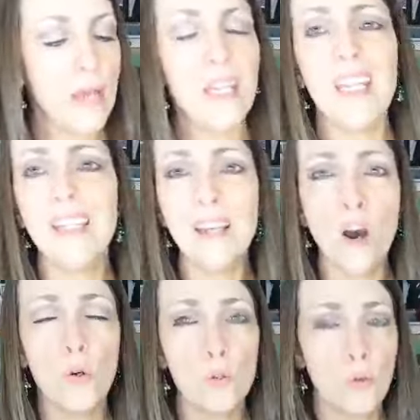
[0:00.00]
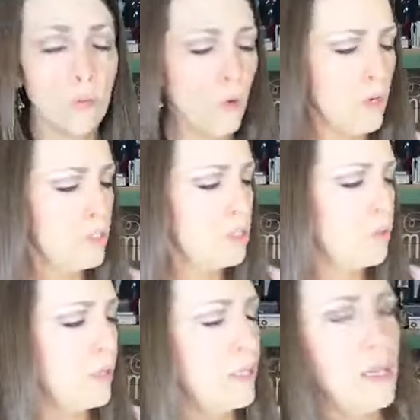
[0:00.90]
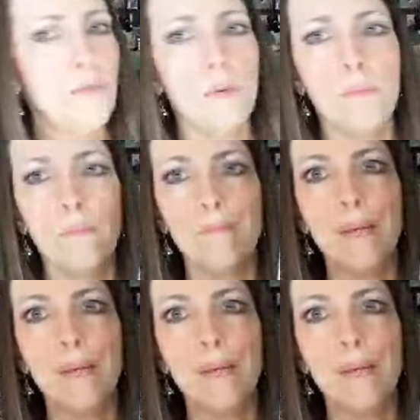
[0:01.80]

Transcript: And in the host rewards, you can even